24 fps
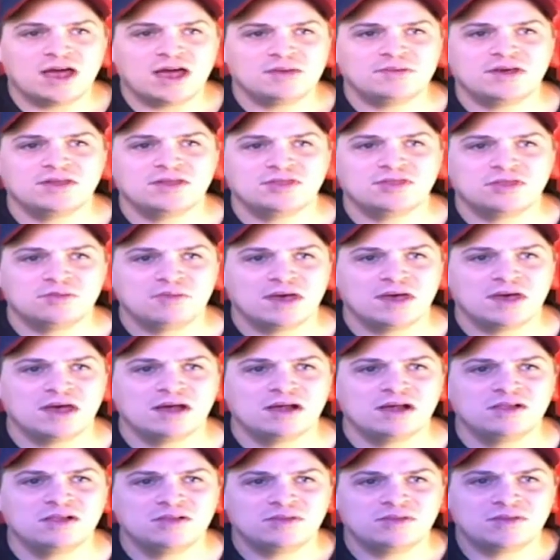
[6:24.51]
hit the
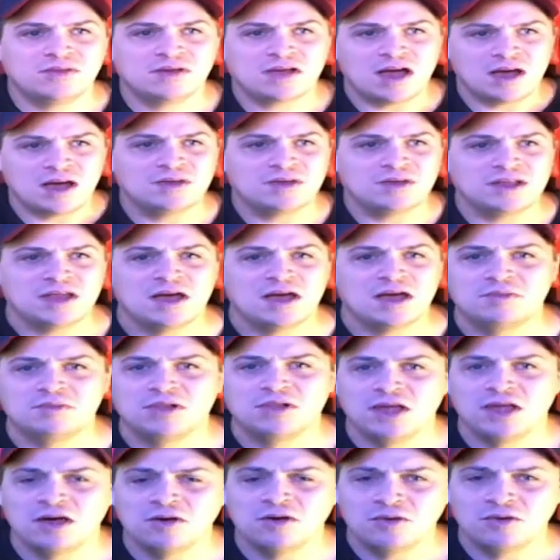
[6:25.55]
bell, comment down
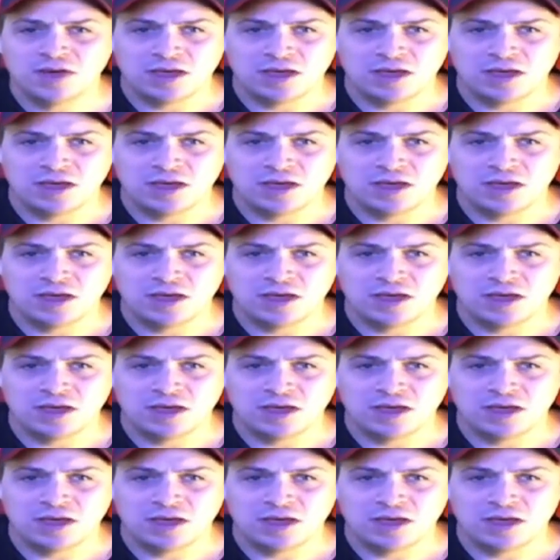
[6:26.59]
below,